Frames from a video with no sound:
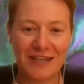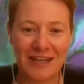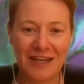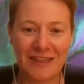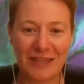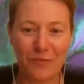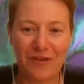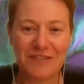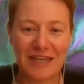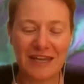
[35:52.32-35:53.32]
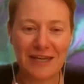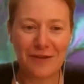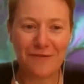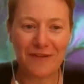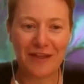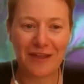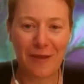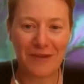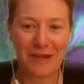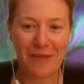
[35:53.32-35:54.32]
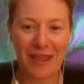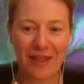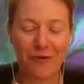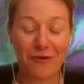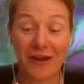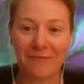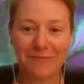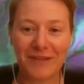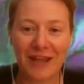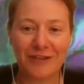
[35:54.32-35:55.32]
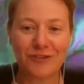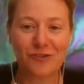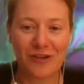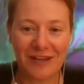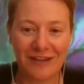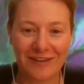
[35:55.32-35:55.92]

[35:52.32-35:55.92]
that we've seen of a company or a country